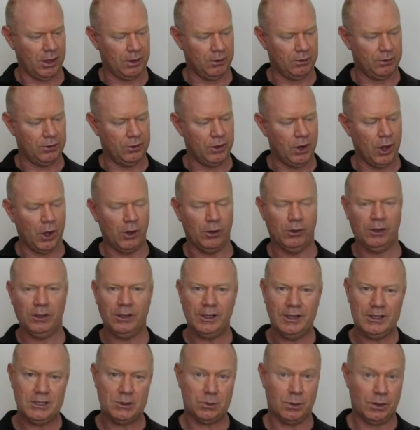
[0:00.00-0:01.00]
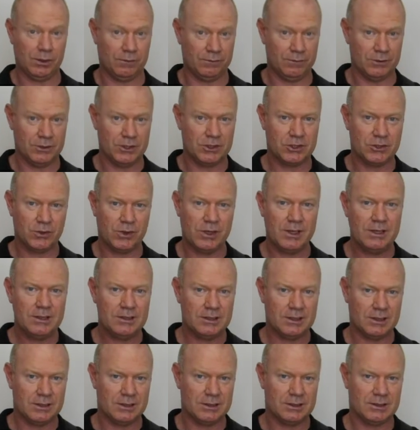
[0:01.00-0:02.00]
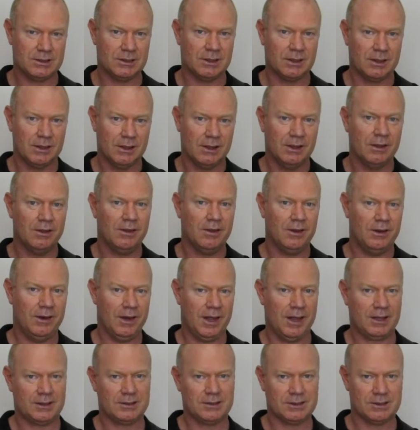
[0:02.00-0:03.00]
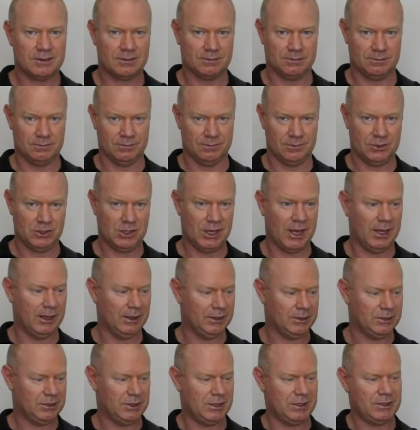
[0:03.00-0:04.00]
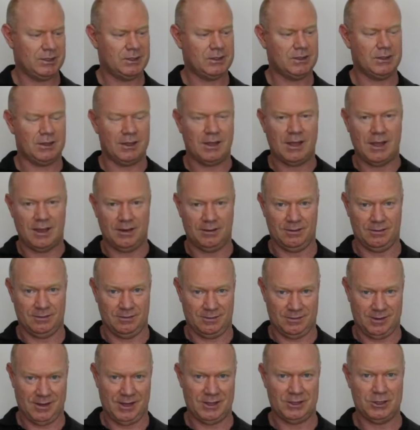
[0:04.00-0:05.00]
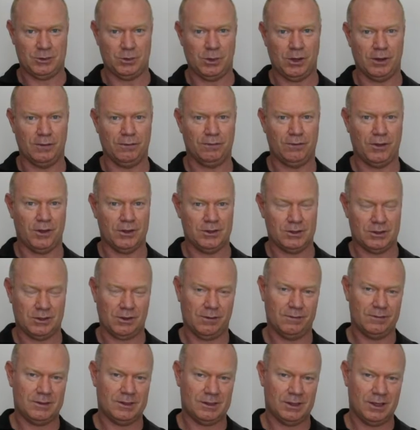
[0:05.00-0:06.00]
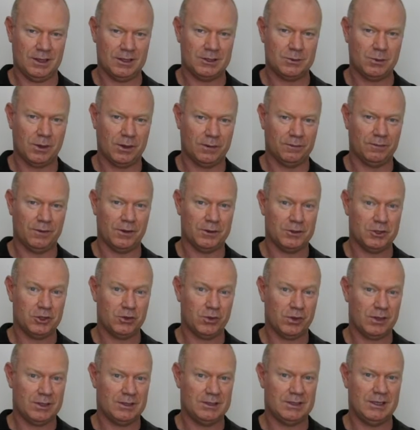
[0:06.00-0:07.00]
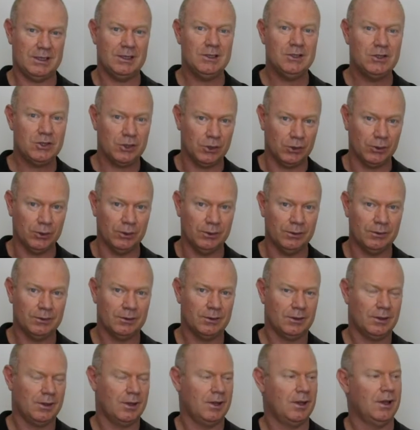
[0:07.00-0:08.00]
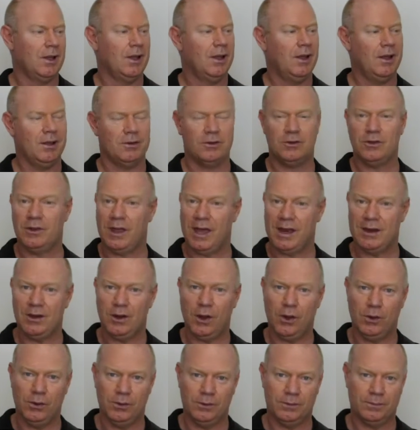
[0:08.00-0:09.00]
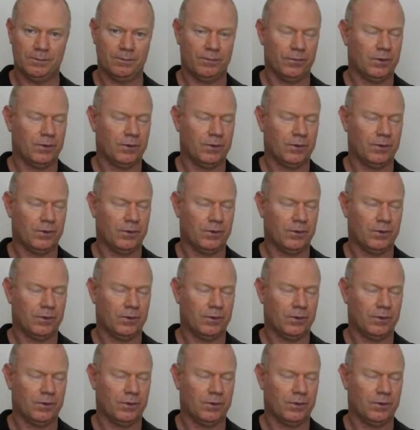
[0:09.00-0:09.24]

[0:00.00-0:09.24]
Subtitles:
note each one of the strings is, the next challenge is to get each one of those strings in tune to that note.